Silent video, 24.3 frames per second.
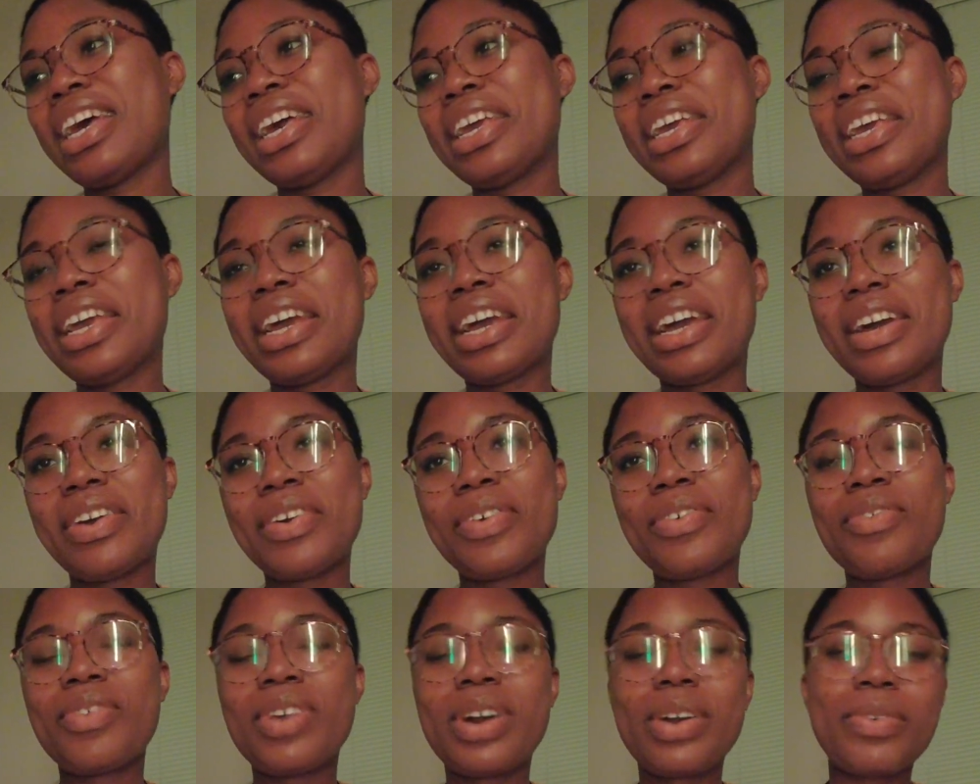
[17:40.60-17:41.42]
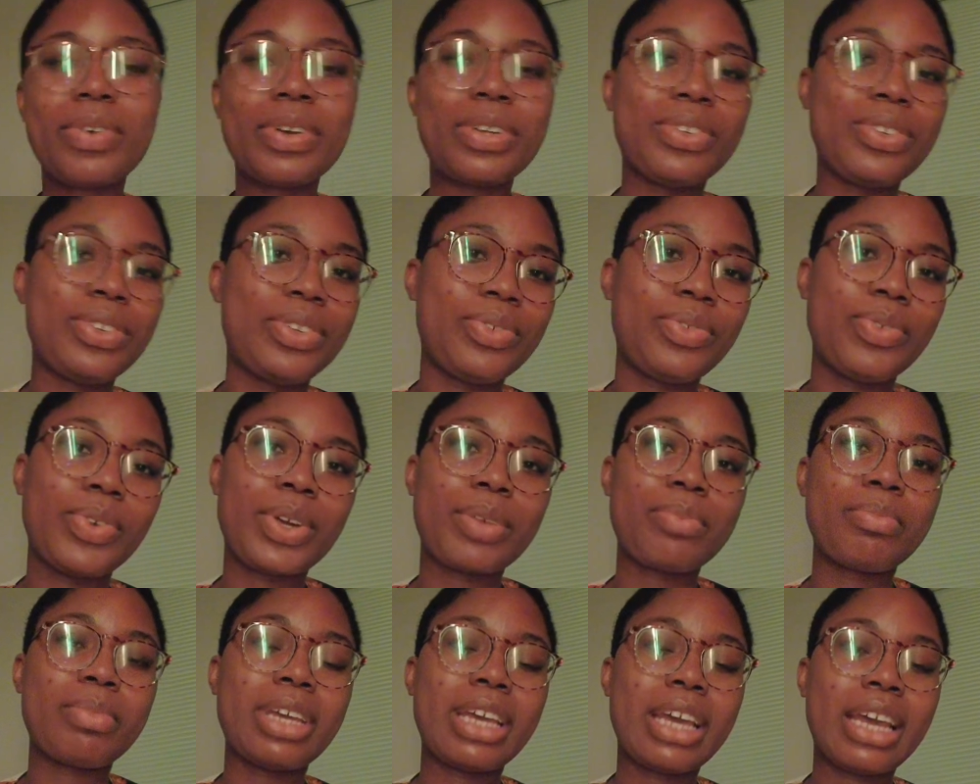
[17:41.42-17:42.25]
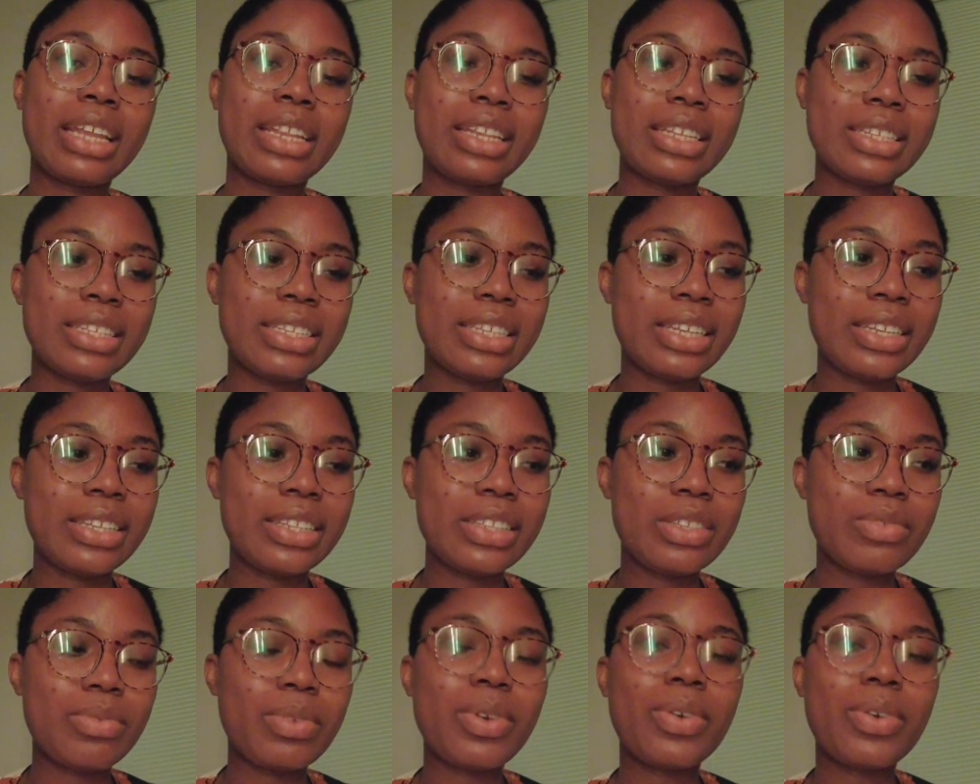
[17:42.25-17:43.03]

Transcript: Yeah, while we're doing work behind the scenes.